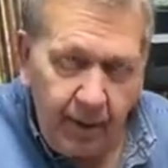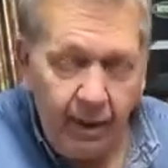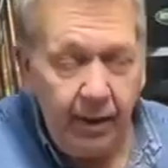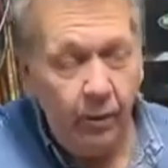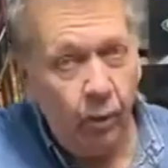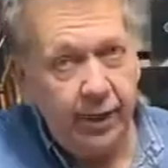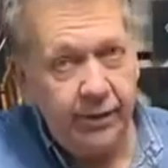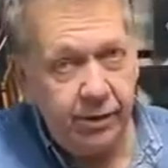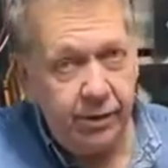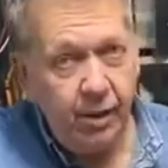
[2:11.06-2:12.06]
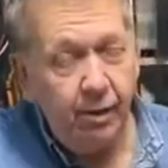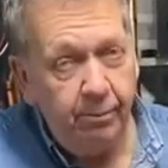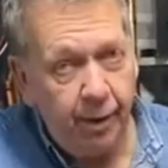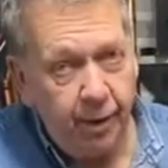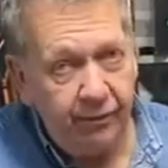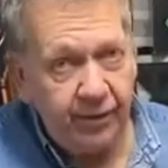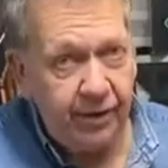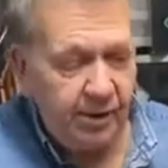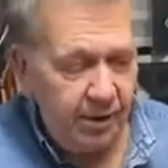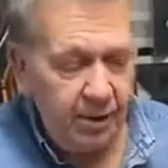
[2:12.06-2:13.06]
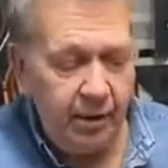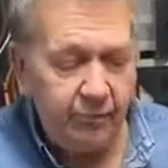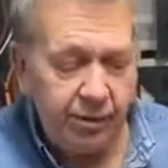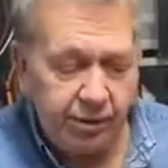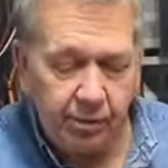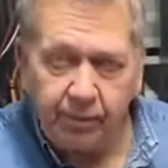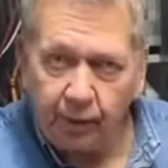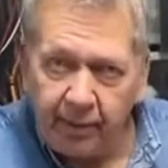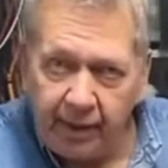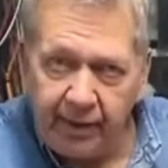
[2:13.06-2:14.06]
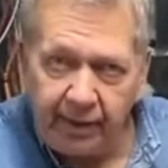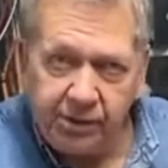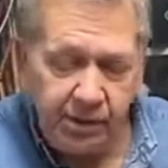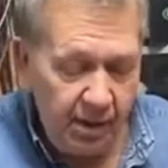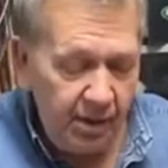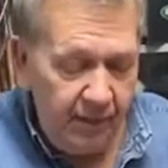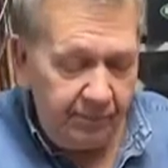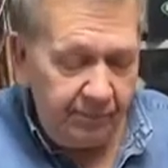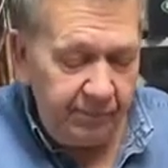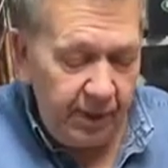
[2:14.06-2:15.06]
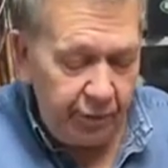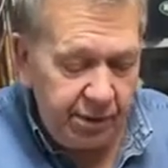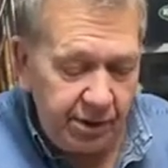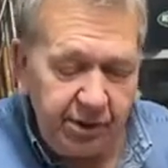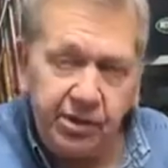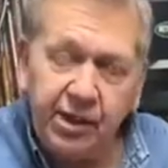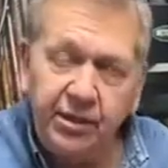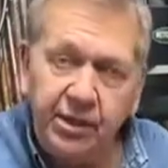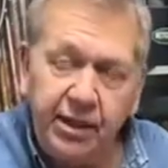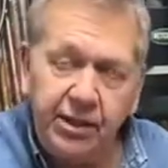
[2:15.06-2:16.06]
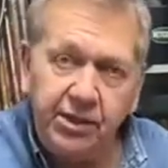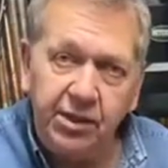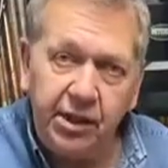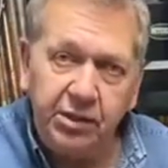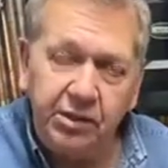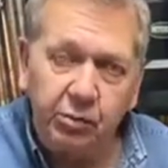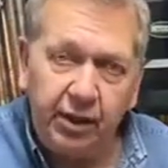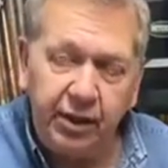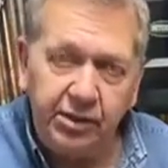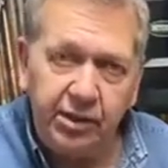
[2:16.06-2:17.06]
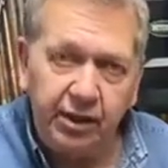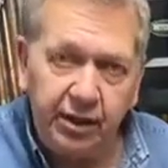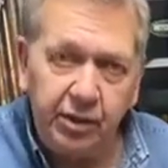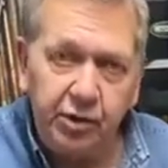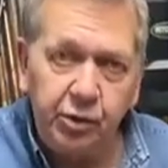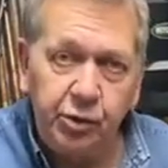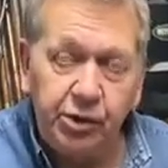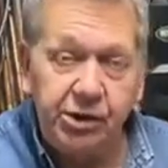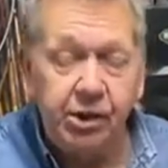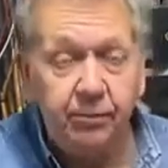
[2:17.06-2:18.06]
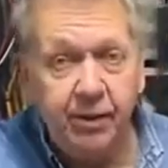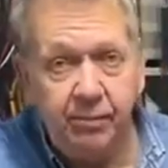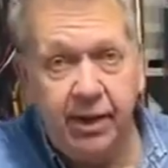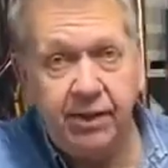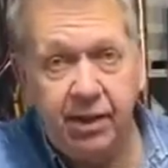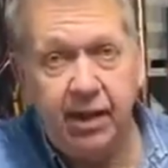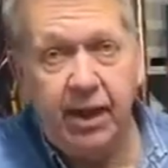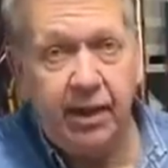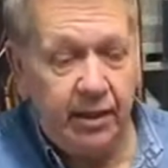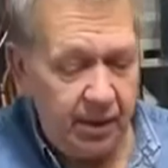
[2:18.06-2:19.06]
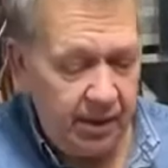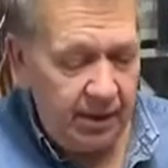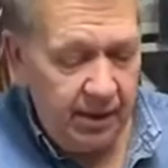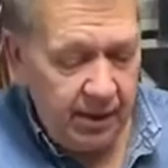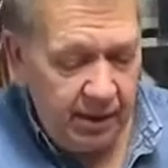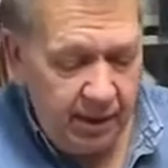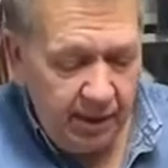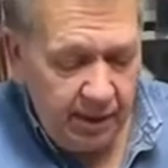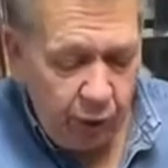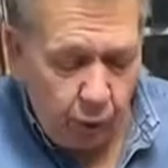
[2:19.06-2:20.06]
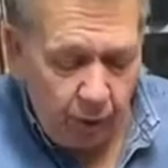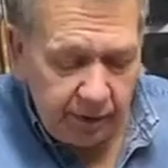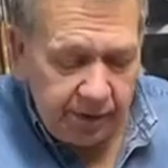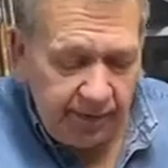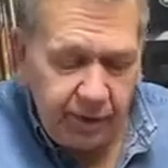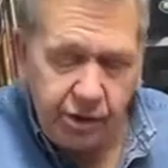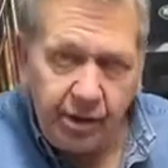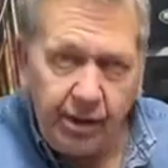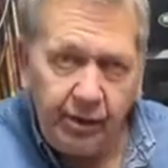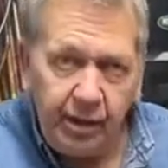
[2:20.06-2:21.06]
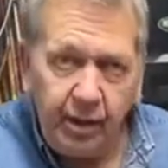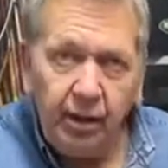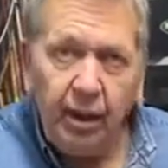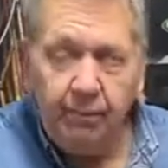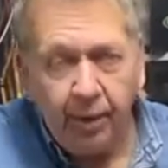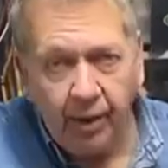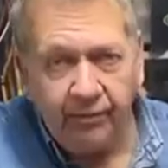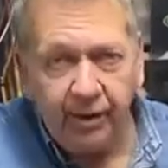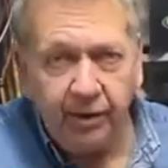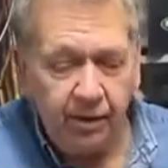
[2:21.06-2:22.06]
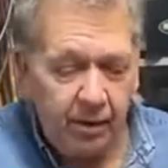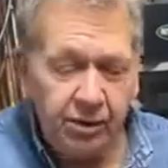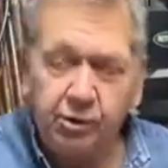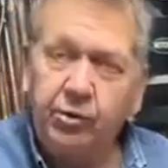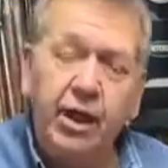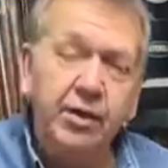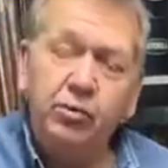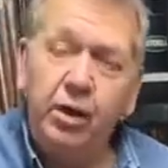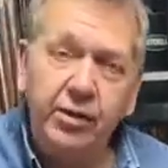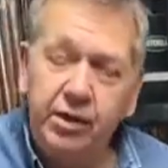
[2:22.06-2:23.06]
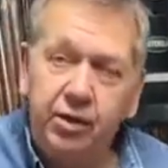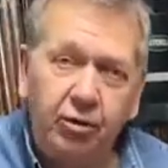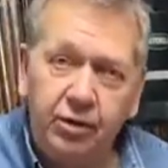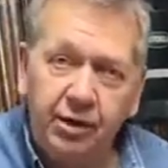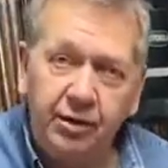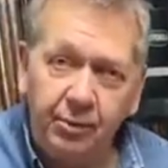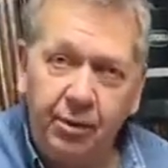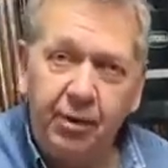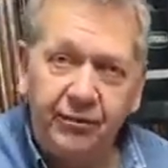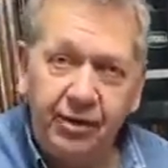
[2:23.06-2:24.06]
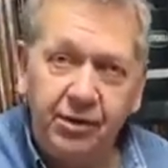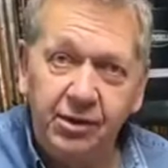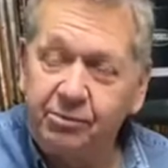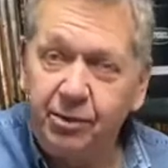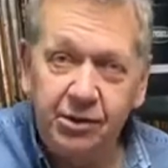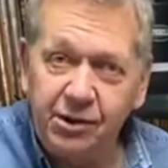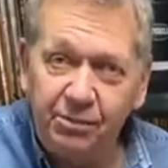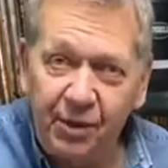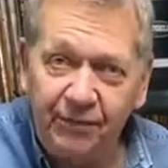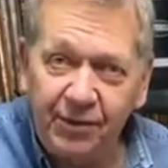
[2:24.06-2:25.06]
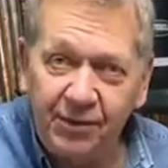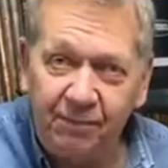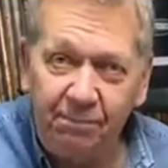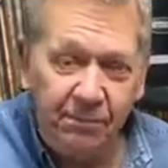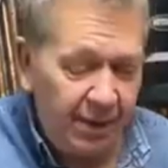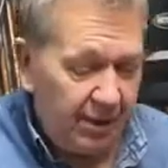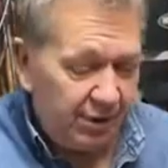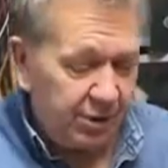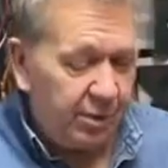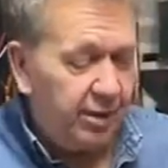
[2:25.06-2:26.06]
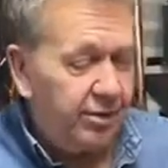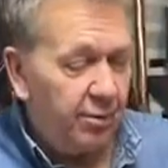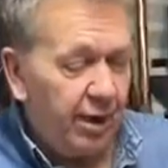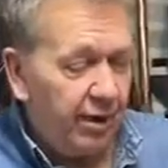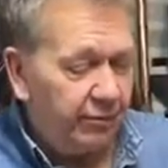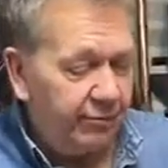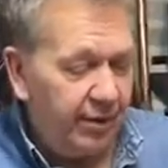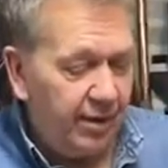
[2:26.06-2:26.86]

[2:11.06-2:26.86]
It winds perfect. It runs on ball bearings. Originally designed in 1891, 1892. They're still being made today. Quality of engineering, perfect. So guess why they called it the perfect? It's because it's perfect. So here you have